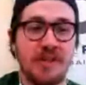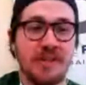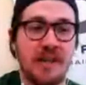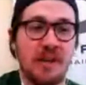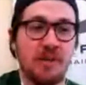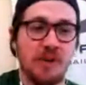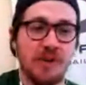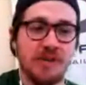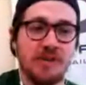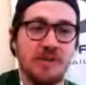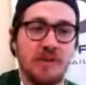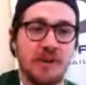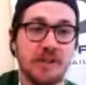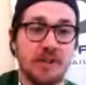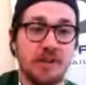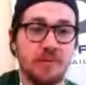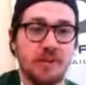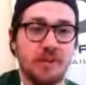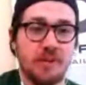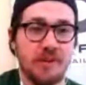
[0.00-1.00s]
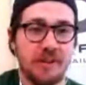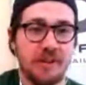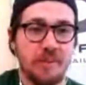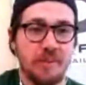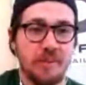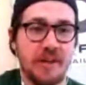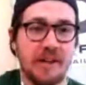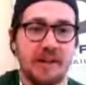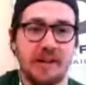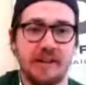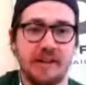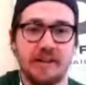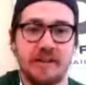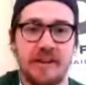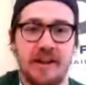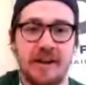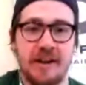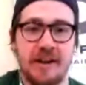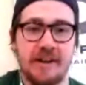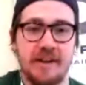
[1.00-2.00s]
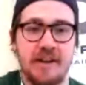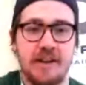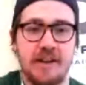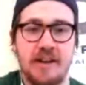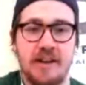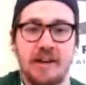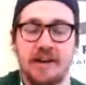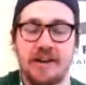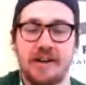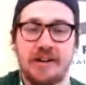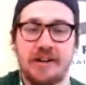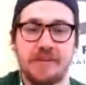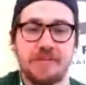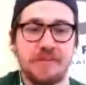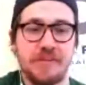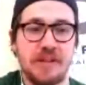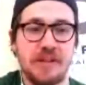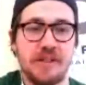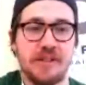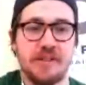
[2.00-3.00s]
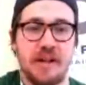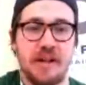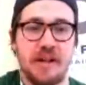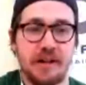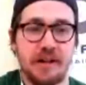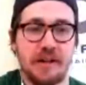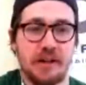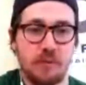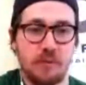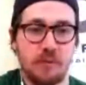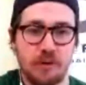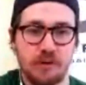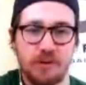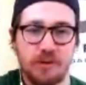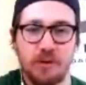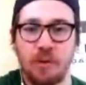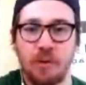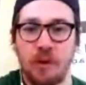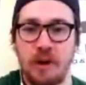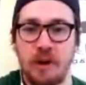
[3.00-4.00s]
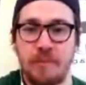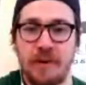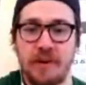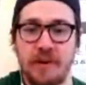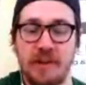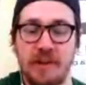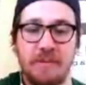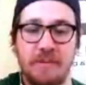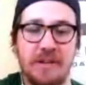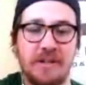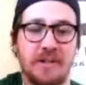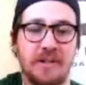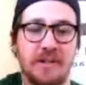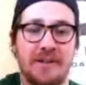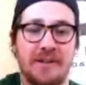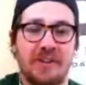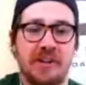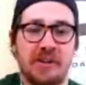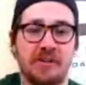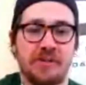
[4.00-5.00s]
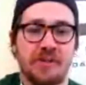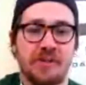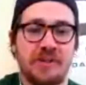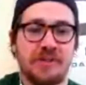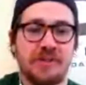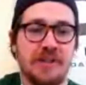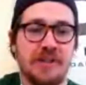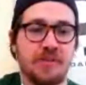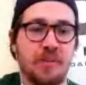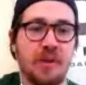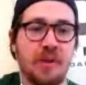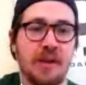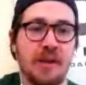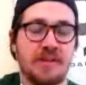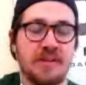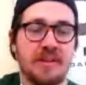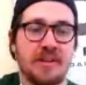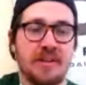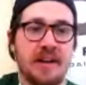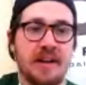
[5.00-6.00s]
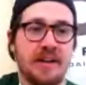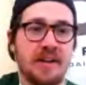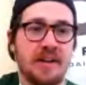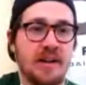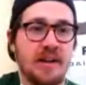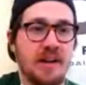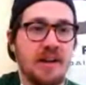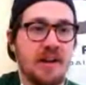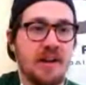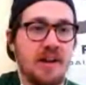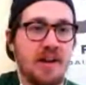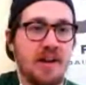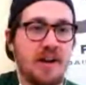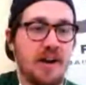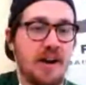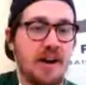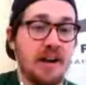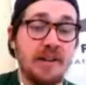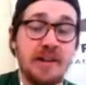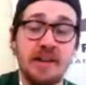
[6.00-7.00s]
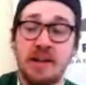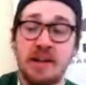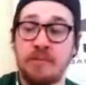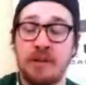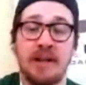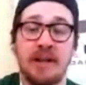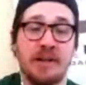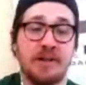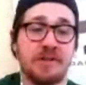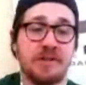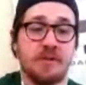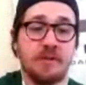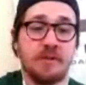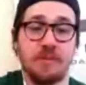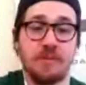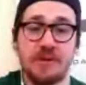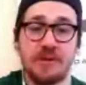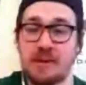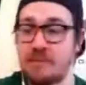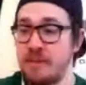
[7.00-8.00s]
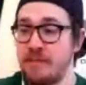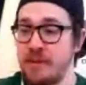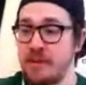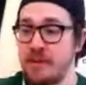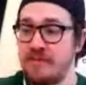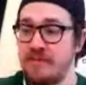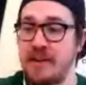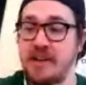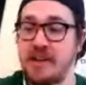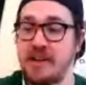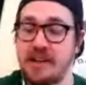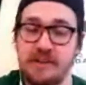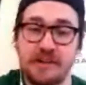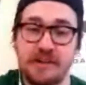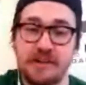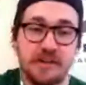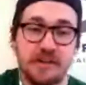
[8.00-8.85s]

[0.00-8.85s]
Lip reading: was questionable at the beginning of the day. He's not anymore, so don't worry about him. He did have an illness. He's playing tonight. I like him a lot in tournaments. I'm a big fan of his.